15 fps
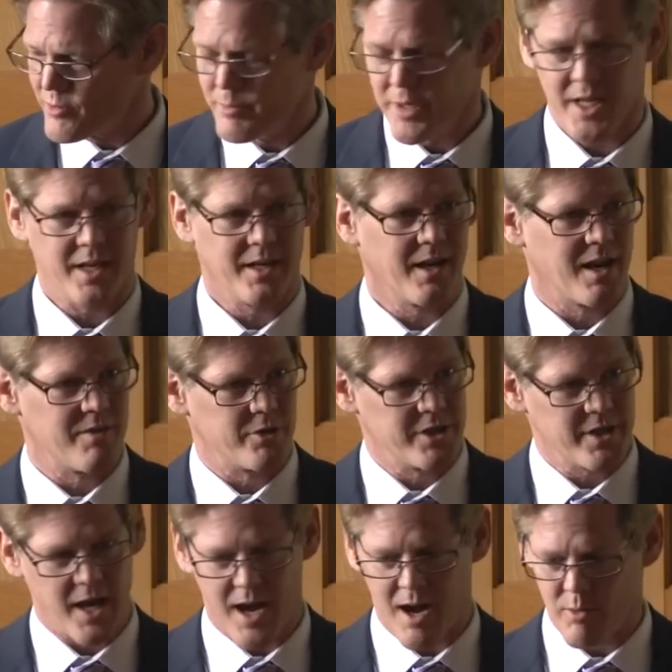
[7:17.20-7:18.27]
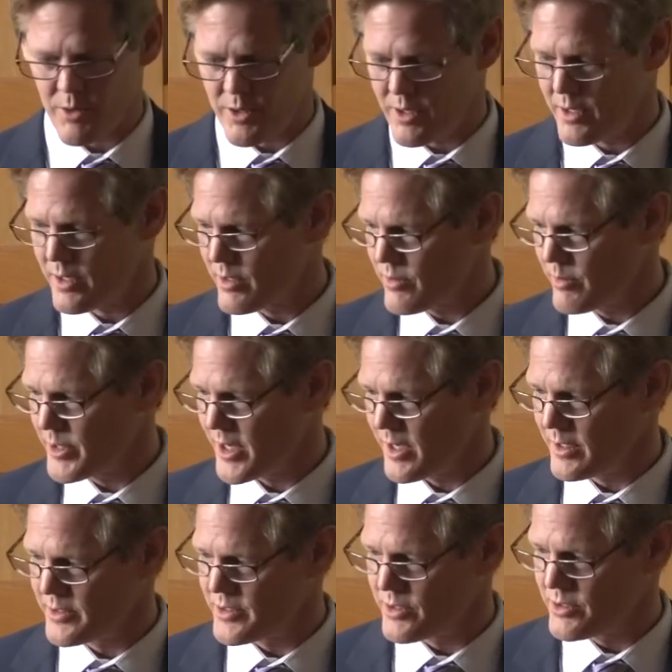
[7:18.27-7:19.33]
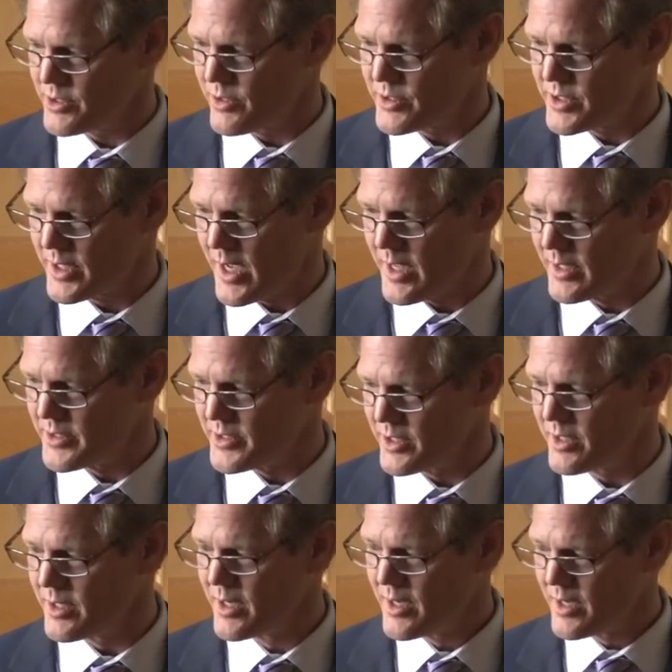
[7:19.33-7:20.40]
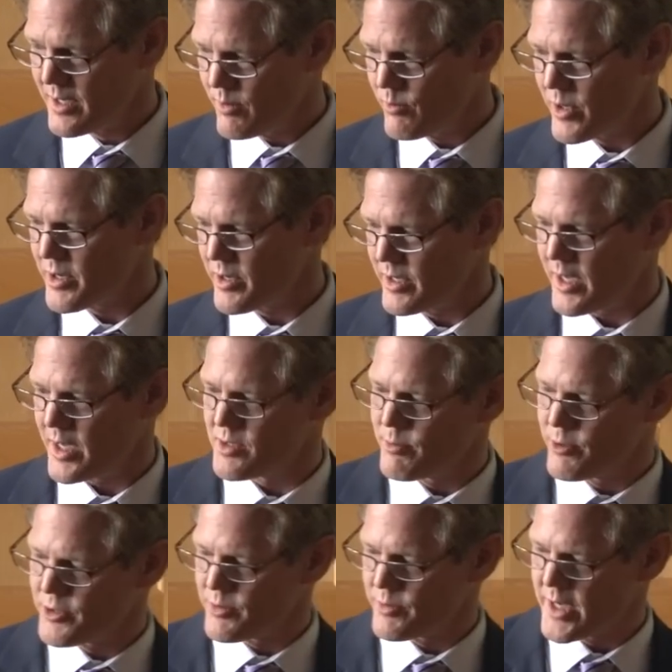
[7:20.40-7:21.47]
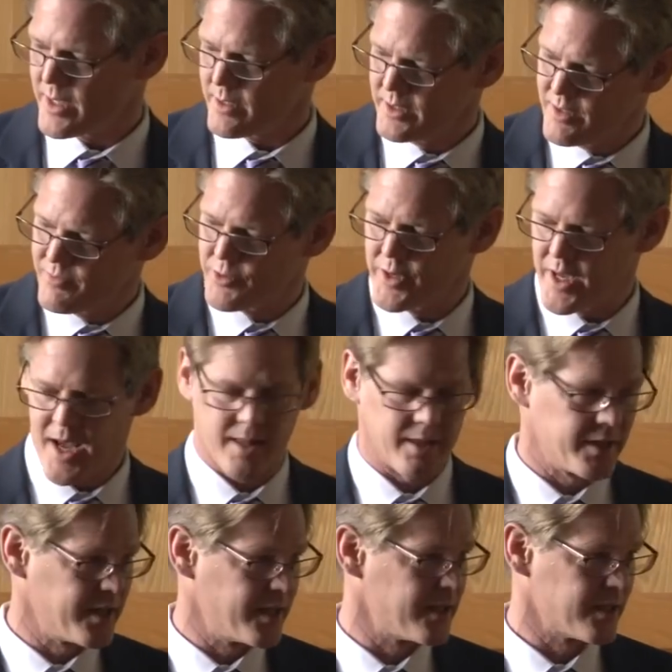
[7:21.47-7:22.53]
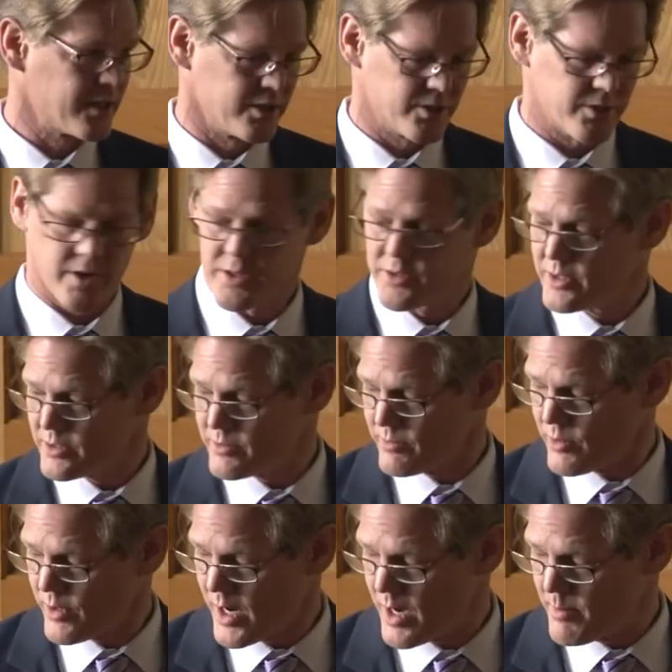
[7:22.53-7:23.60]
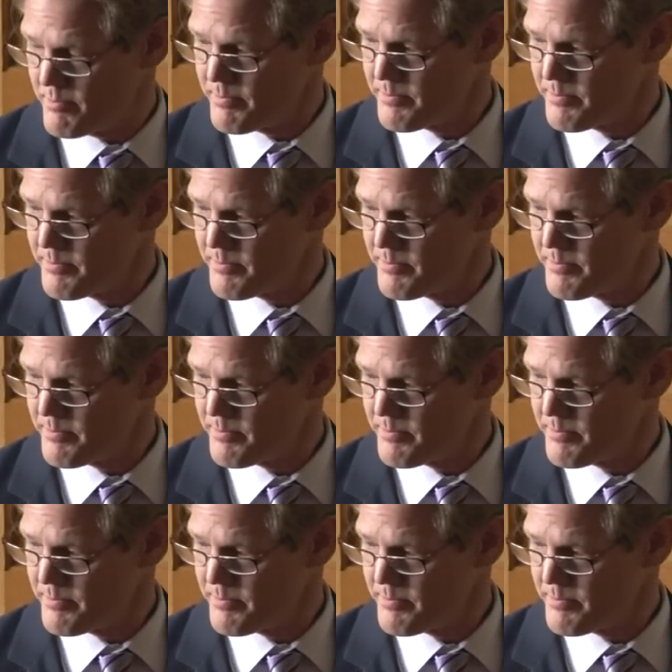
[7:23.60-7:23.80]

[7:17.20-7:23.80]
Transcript: from being ivory tower criminology or sociology, I want to engage both the re lived reality and the constructions of crime.